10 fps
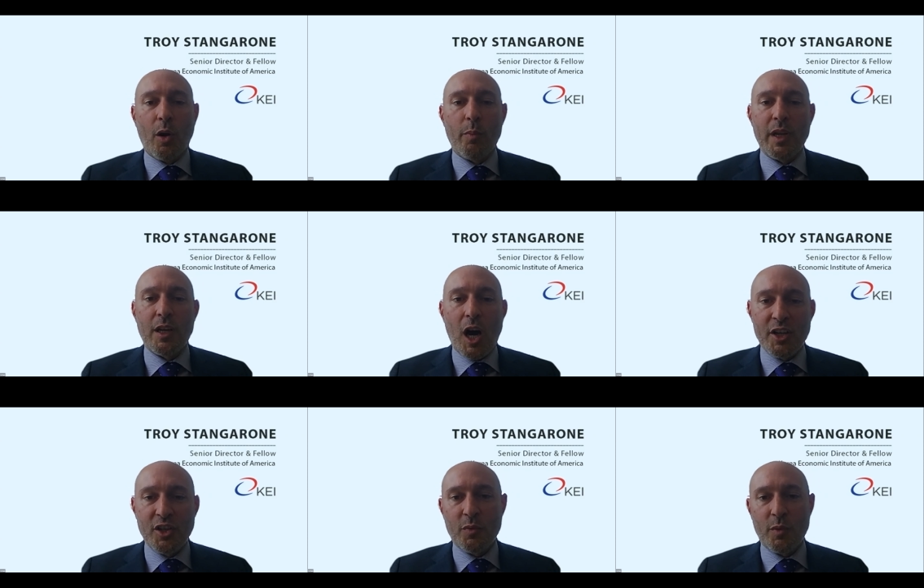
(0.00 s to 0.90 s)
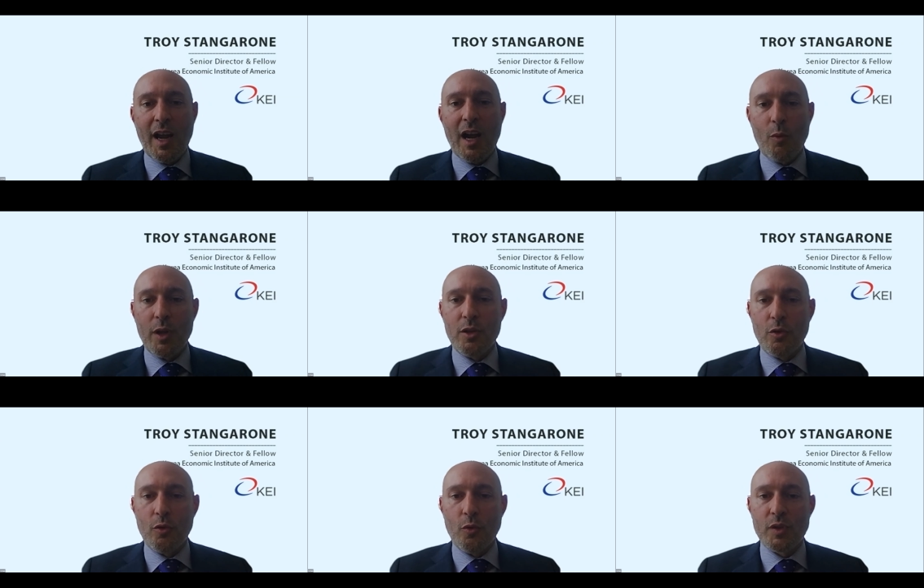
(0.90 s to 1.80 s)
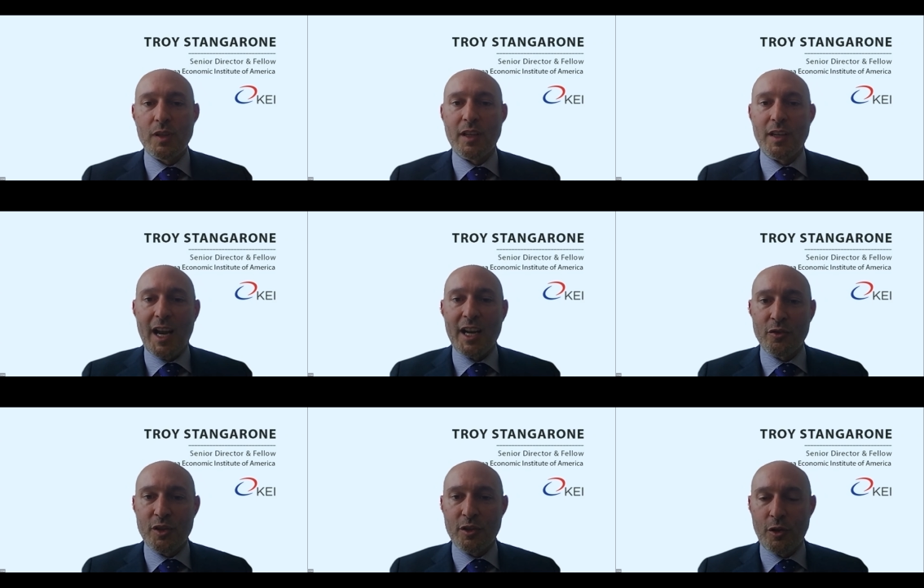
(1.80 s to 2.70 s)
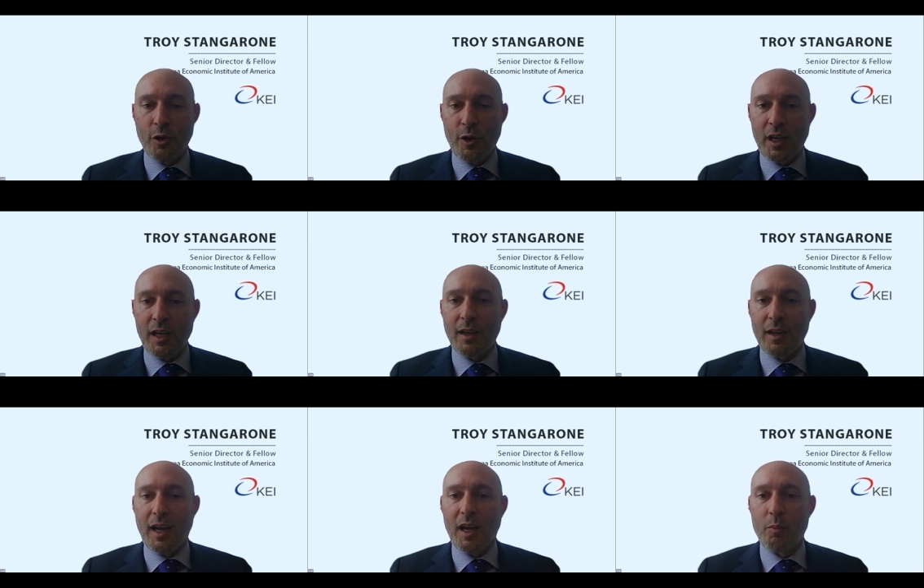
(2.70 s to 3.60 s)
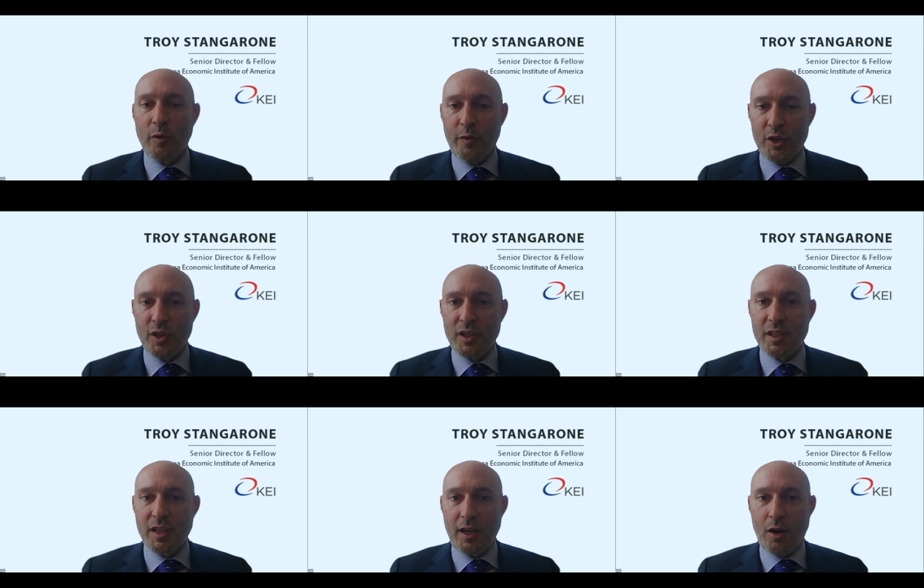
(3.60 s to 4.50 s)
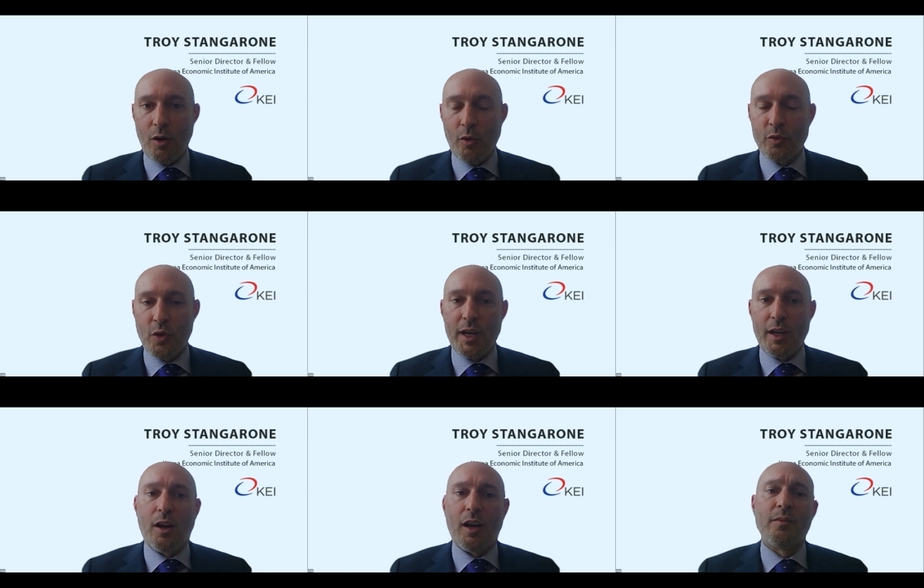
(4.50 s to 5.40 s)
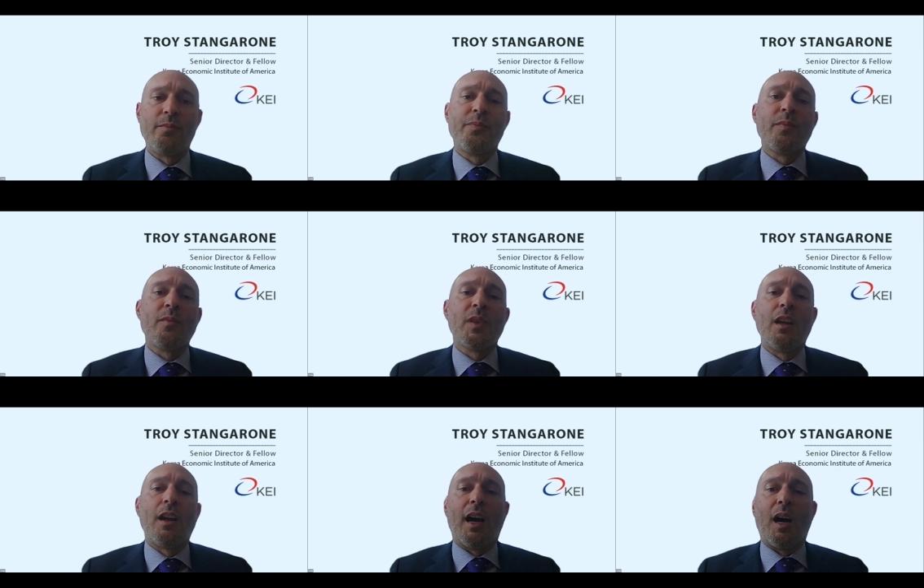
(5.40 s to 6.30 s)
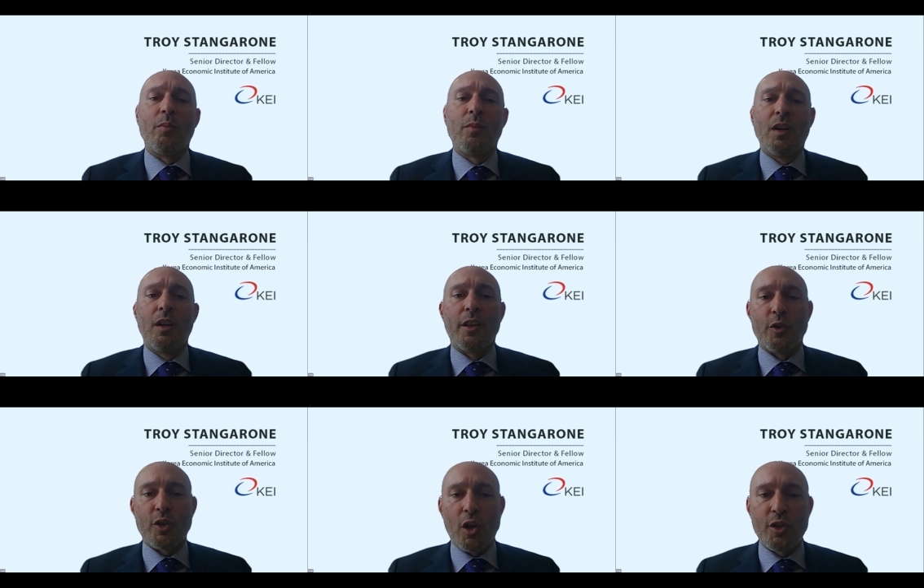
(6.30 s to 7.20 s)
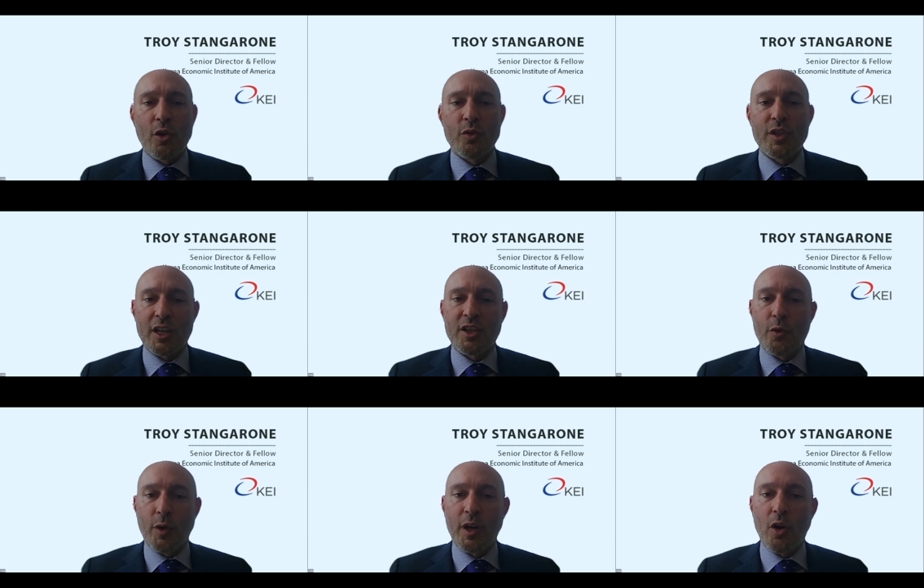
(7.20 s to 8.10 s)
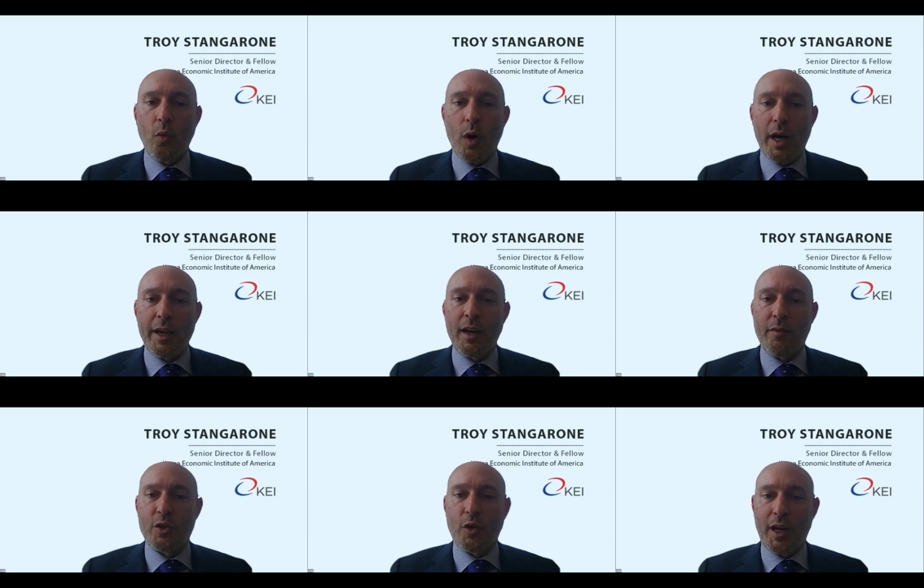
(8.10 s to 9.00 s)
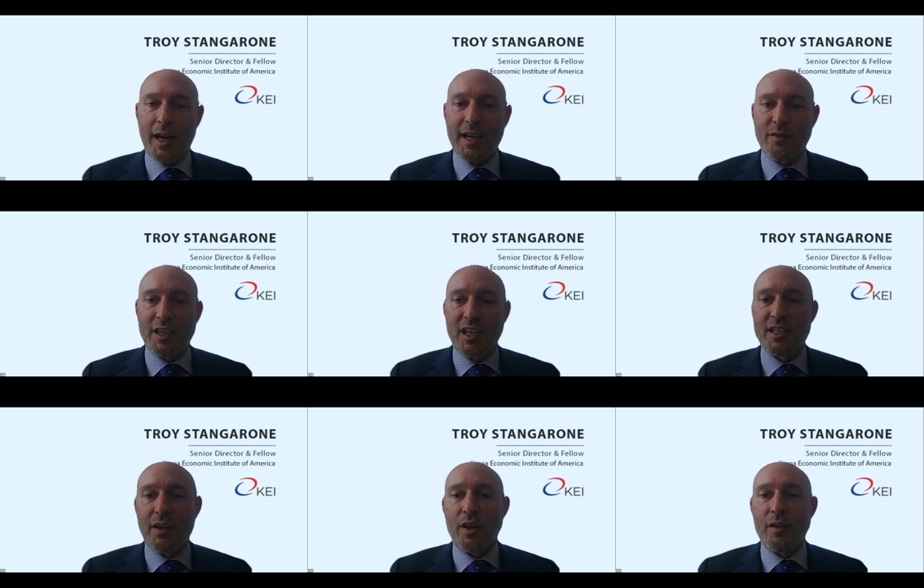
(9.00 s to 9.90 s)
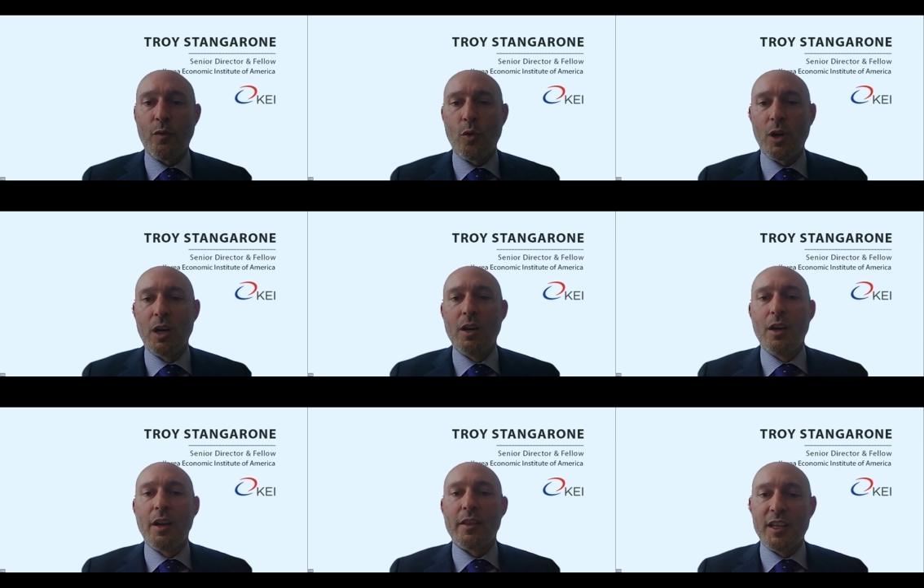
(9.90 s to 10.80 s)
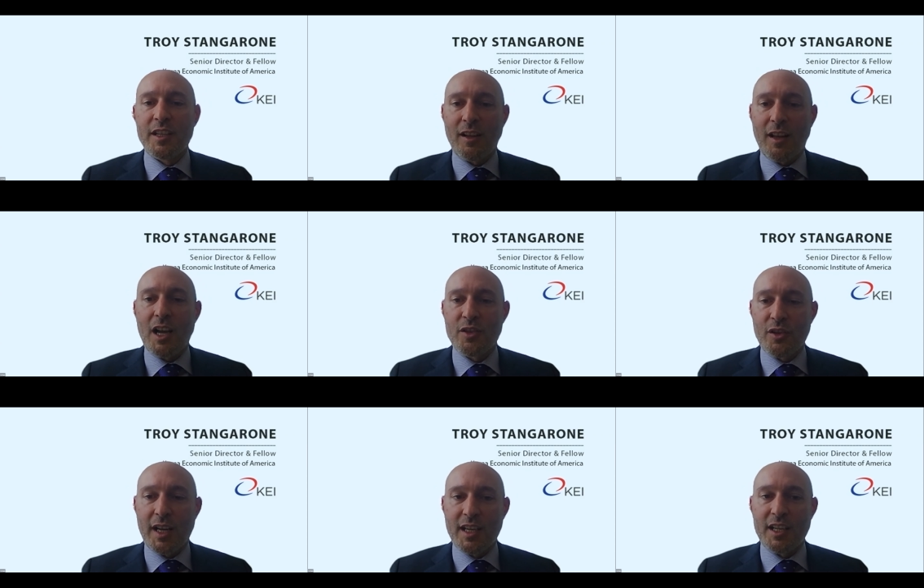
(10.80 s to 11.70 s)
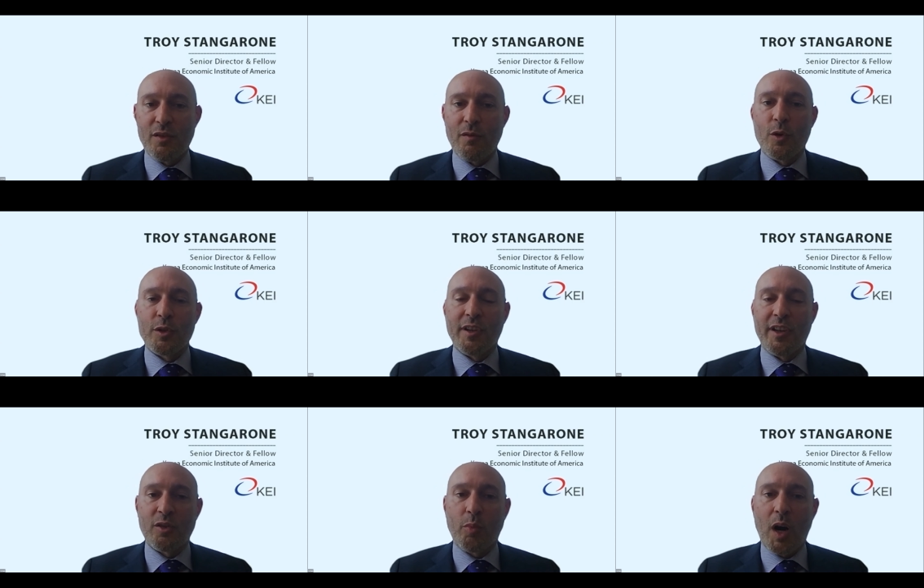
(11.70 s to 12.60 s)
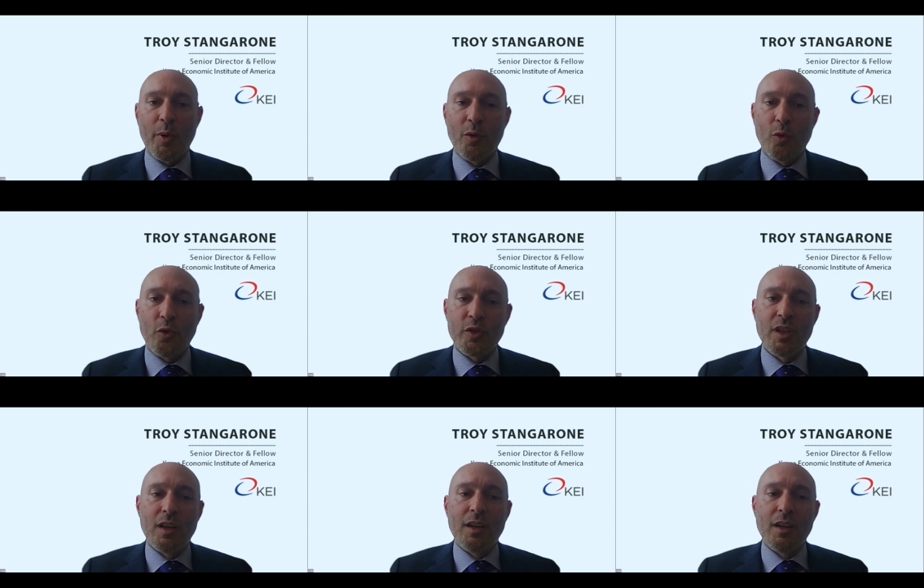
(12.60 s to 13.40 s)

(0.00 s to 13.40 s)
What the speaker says: be cautious with how we use the national security provisions in our own trade law. There's also Section 301 of the Trade Act of 1974 this allows the United States to enforce intellectual property rules.